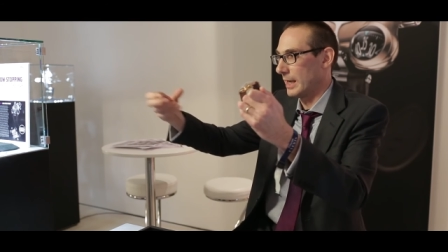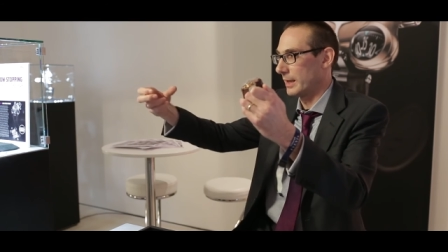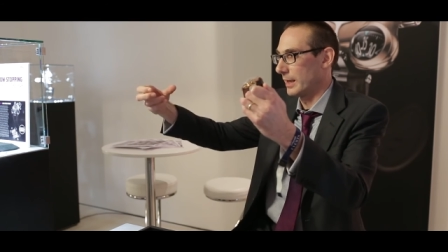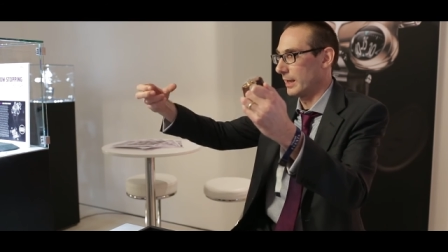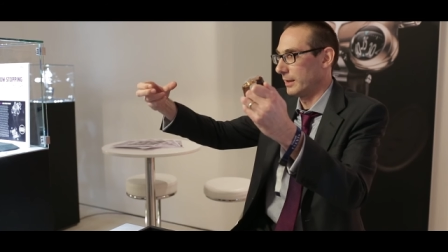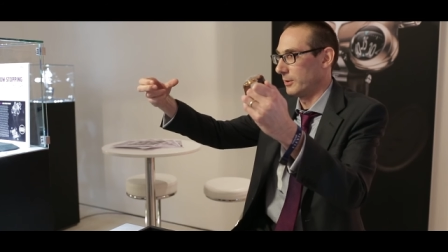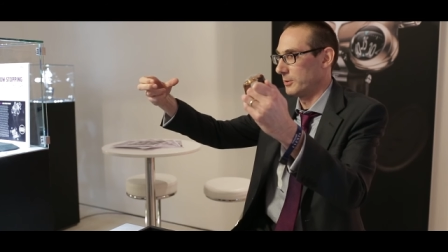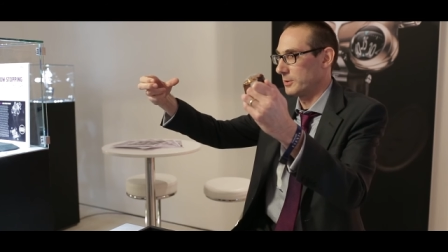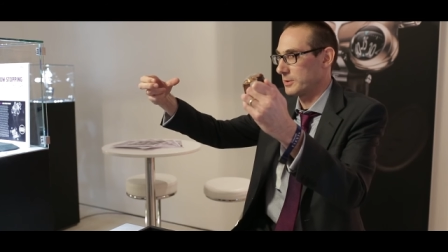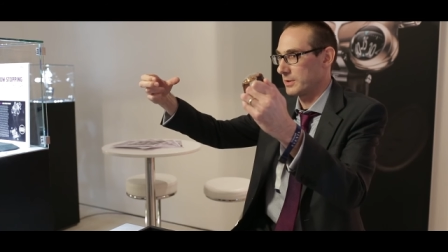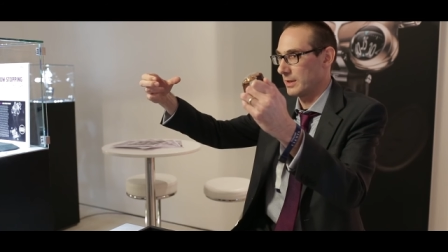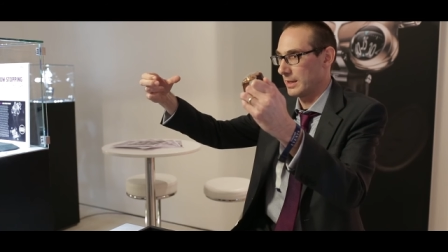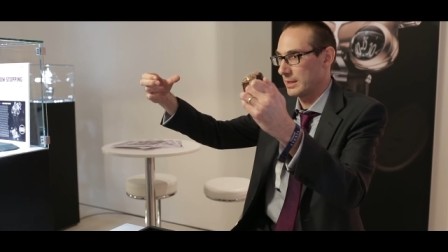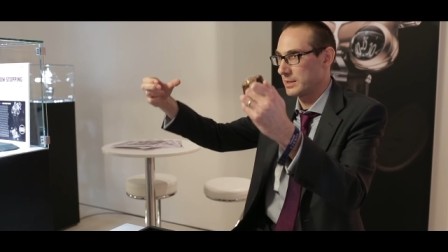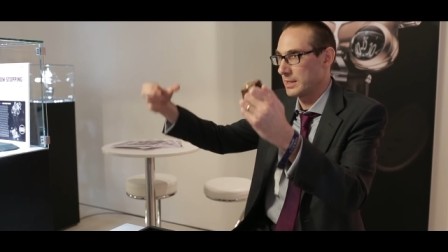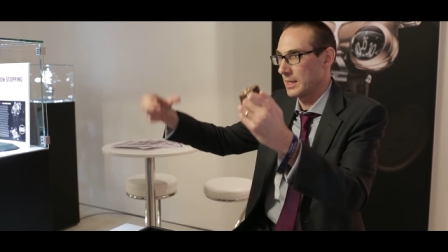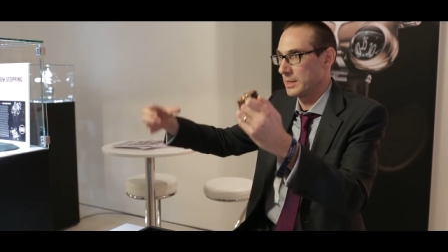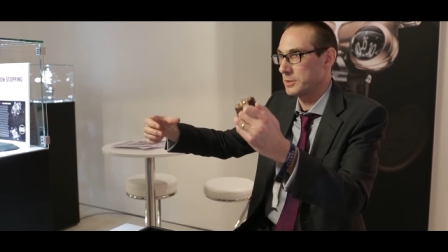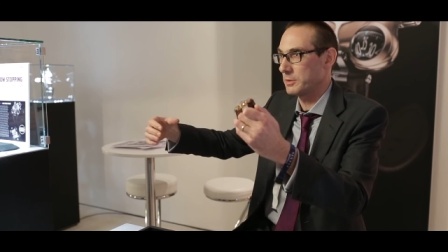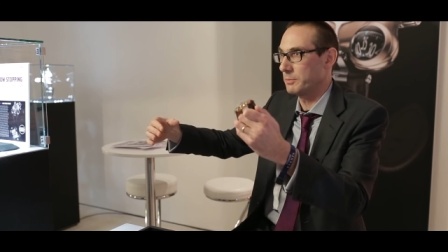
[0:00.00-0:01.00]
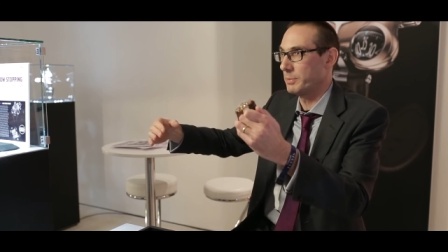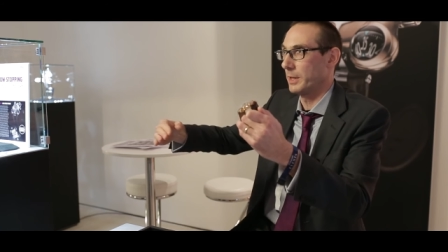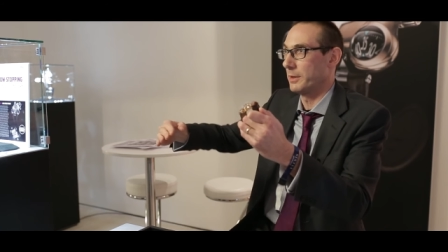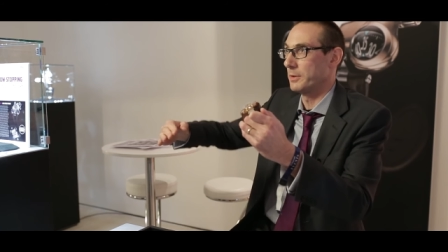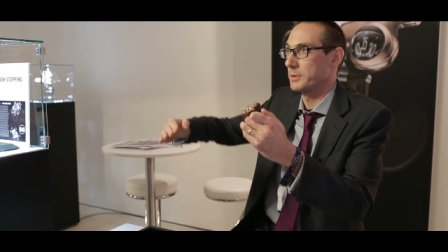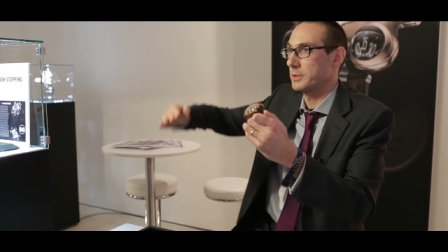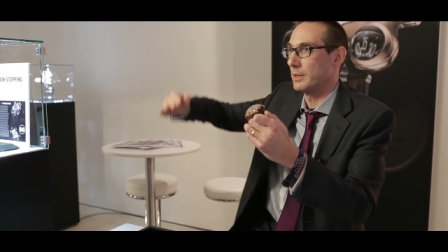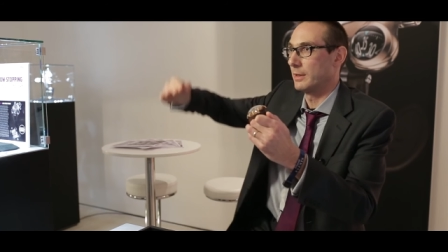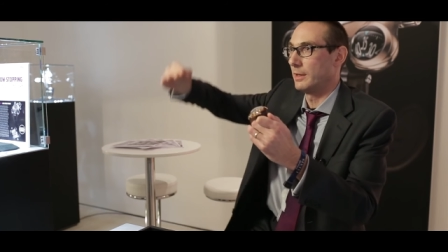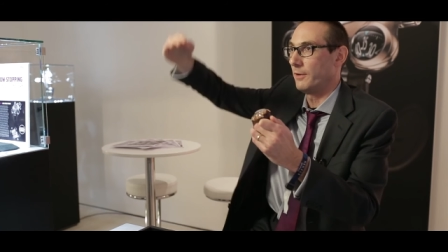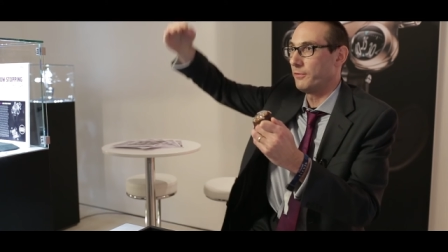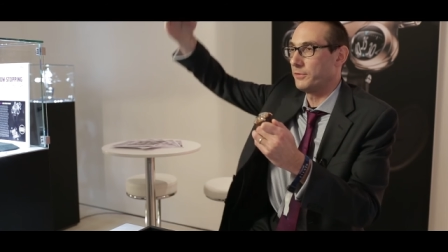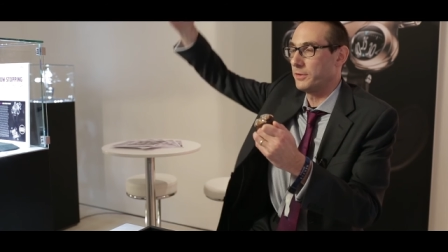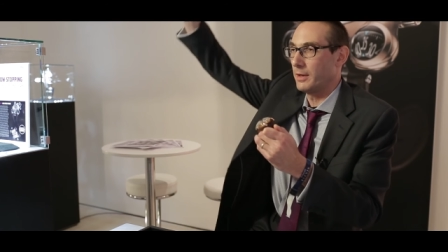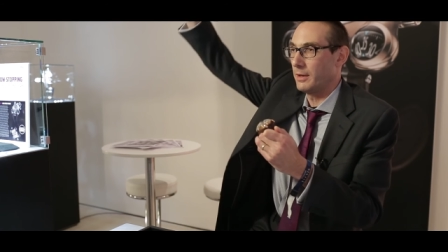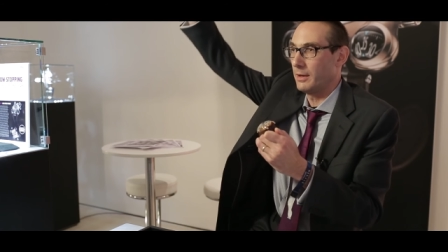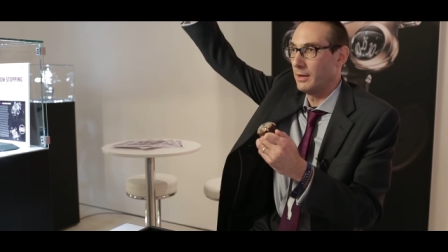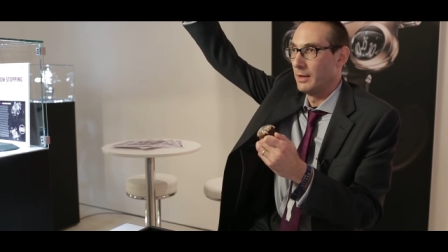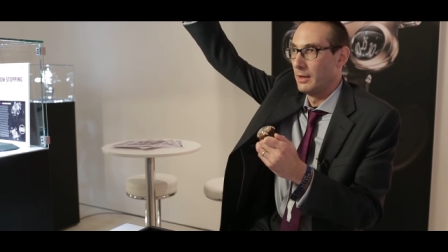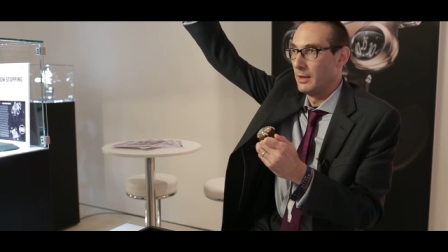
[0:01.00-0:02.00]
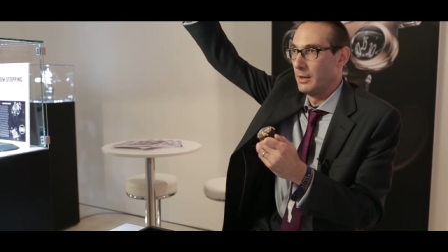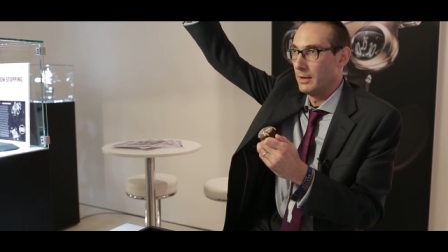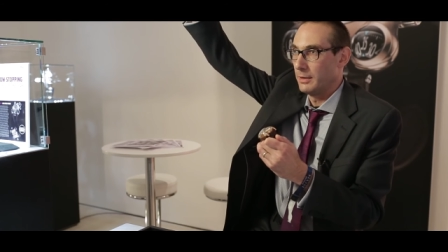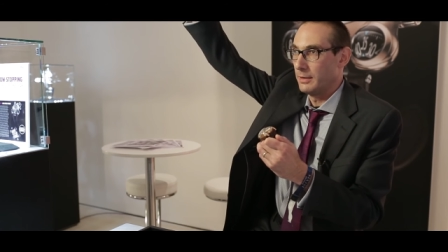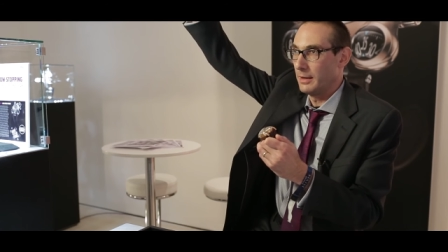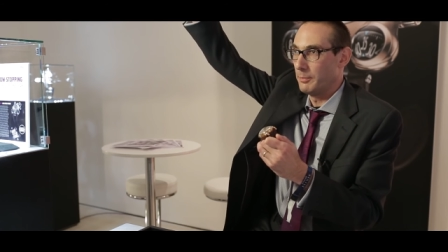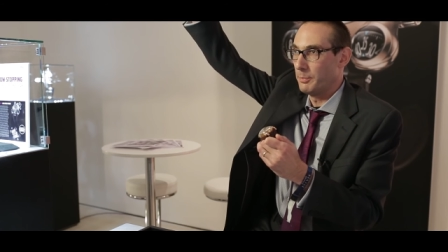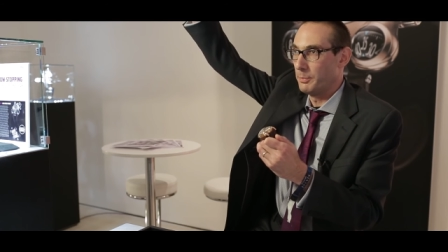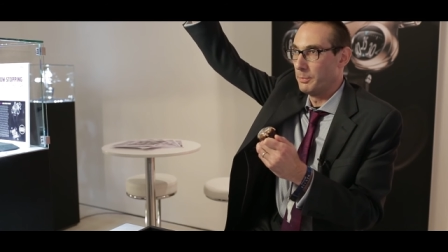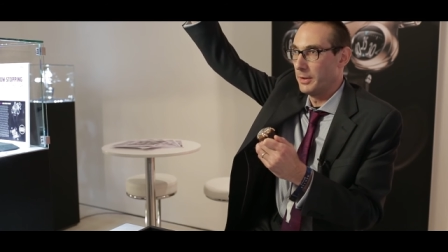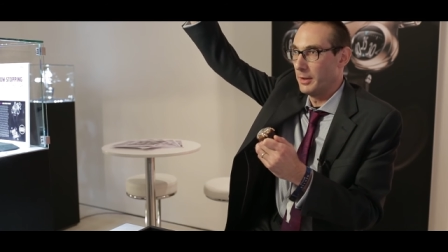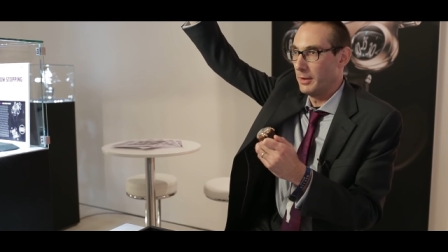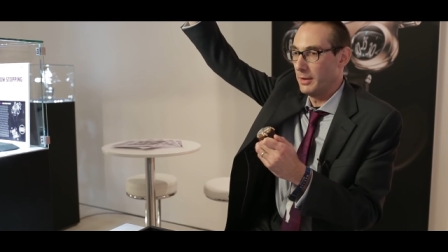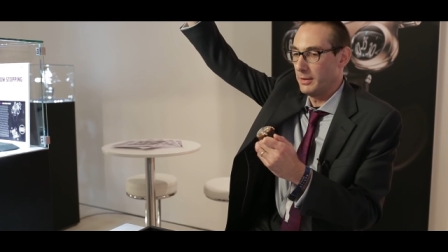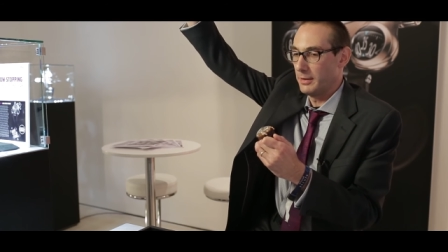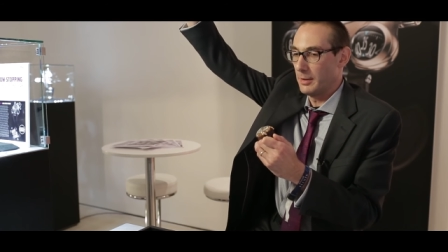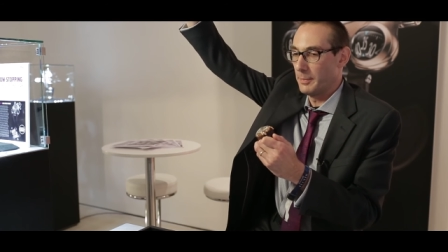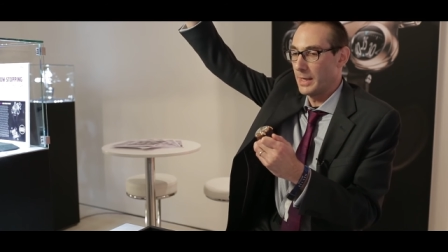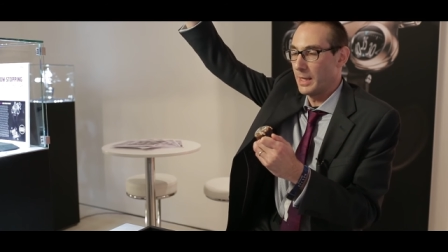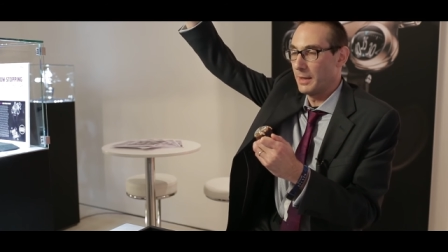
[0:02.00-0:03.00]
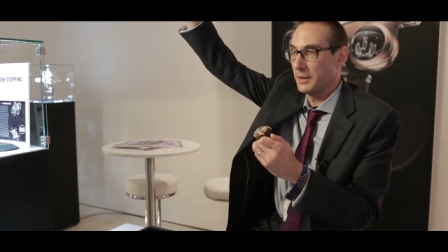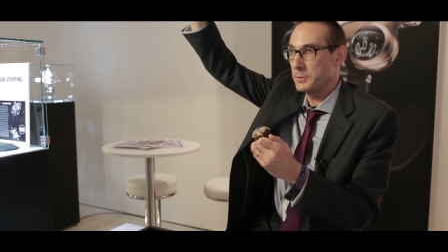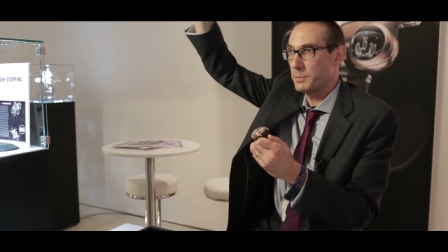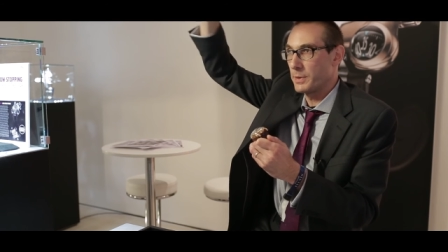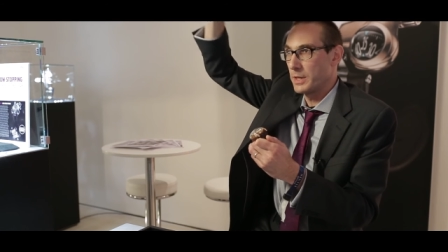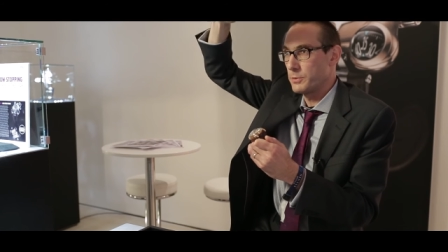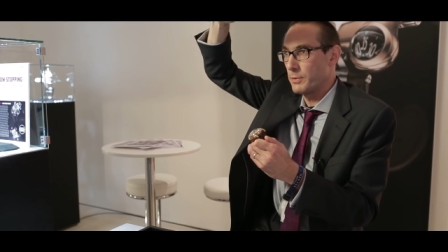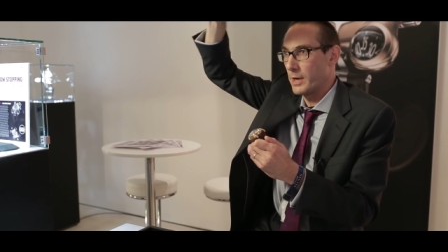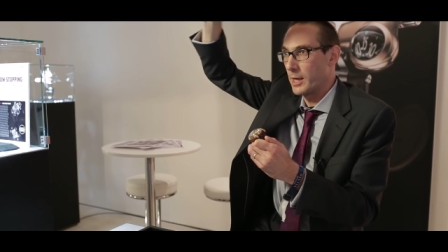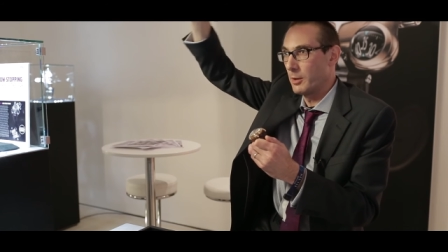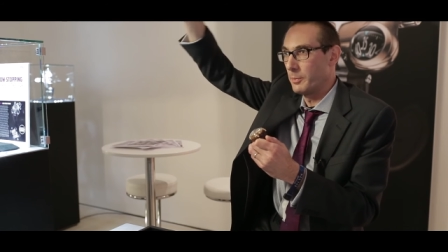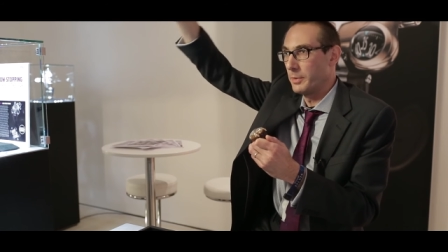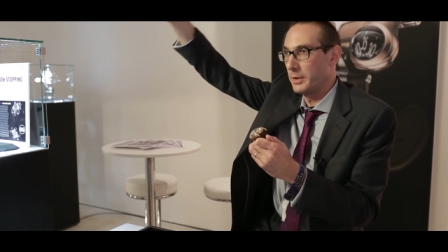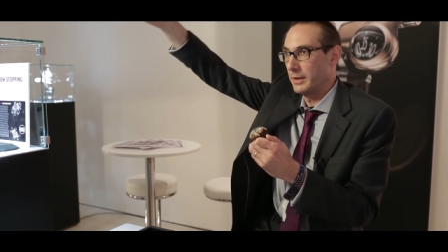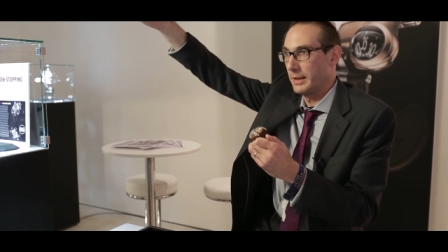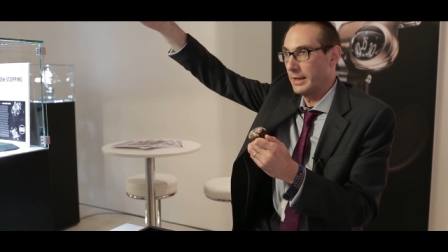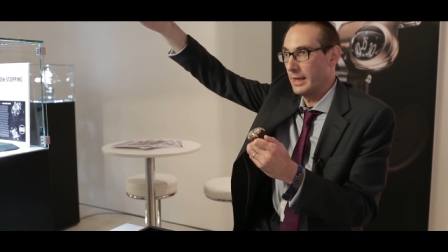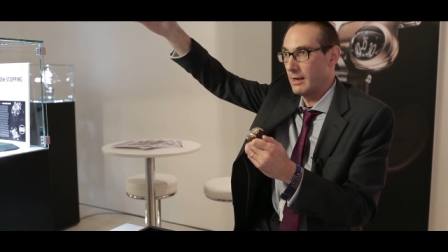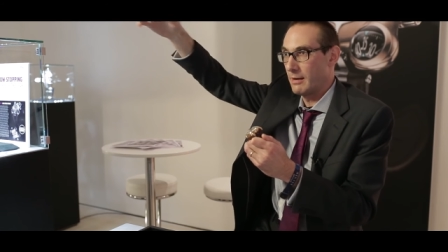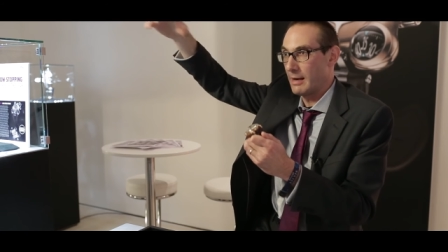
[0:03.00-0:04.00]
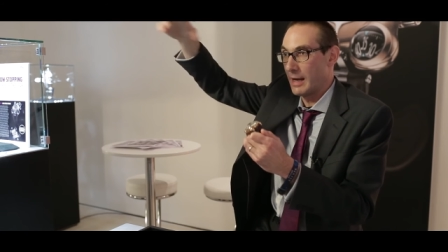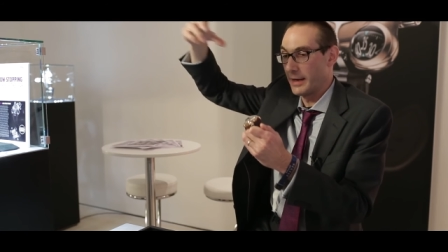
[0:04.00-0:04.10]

and I used extension pillars to lift the balance bridge right up into the air,